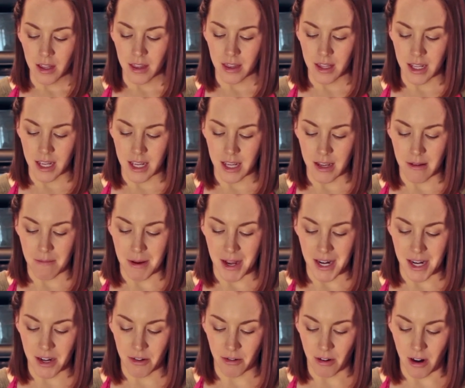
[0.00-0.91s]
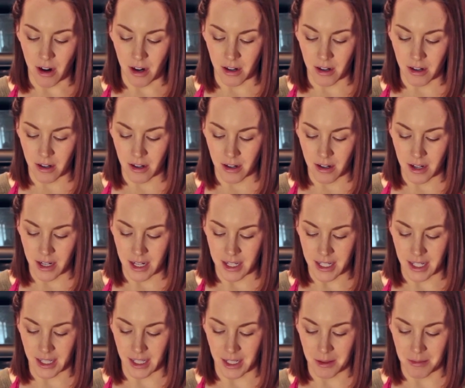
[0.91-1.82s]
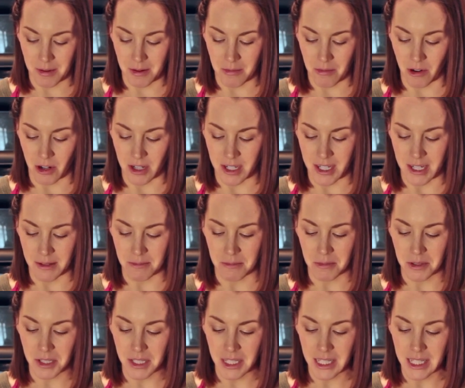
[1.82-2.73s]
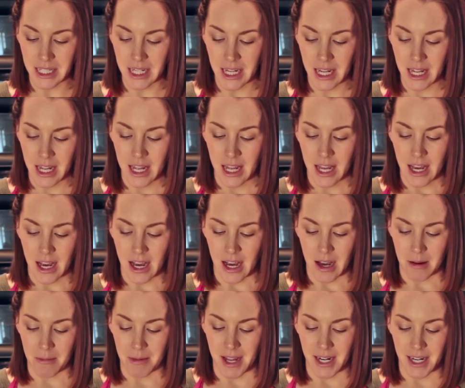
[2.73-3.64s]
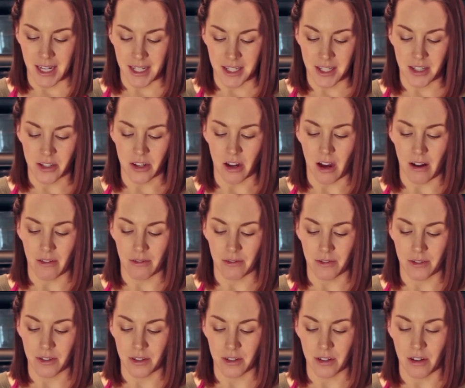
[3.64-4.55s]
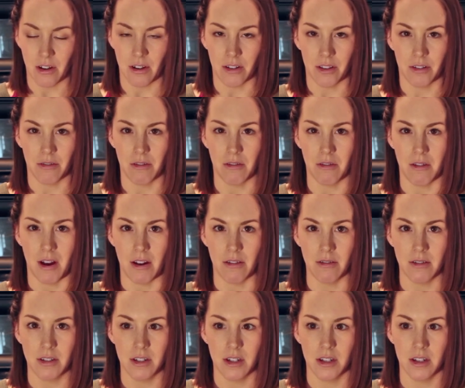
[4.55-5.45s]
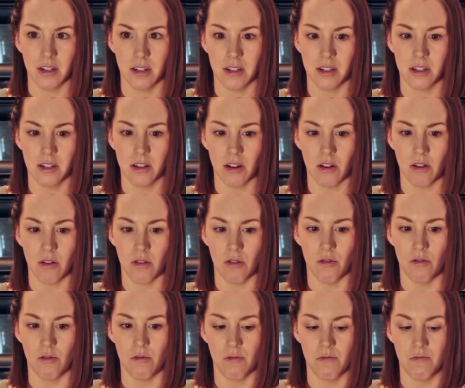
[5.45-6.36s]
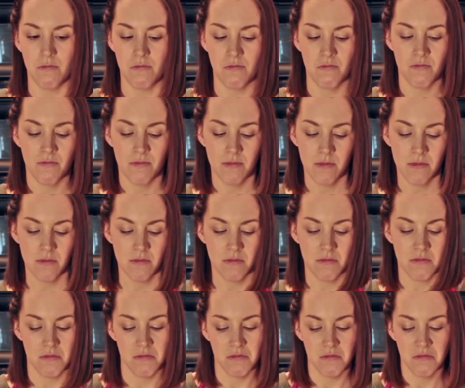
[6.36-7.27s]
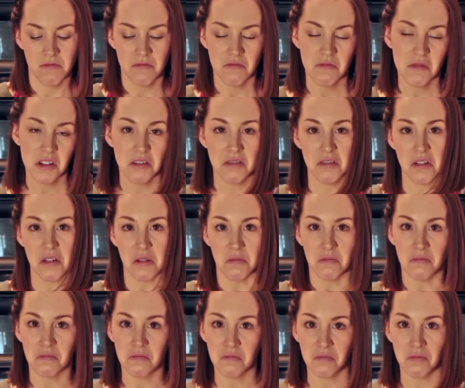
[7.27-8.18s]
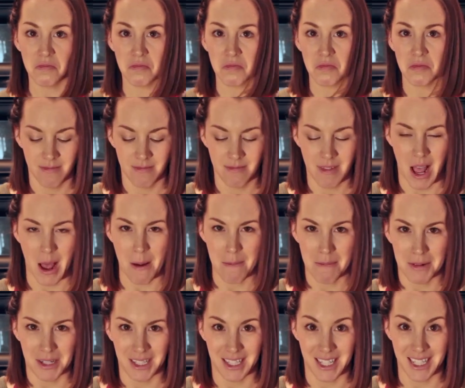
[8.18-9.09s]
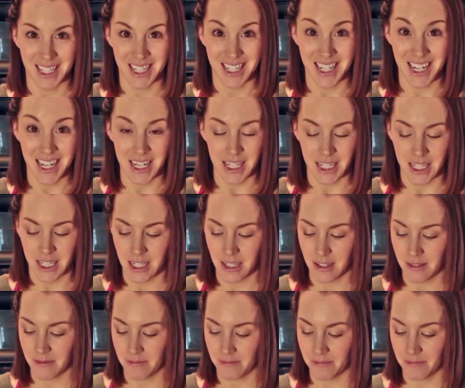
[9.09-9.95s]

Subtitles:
The Betty Crocker is a little bit more dimpled. and it's soft all throughout. So, I don't know, but let's taste.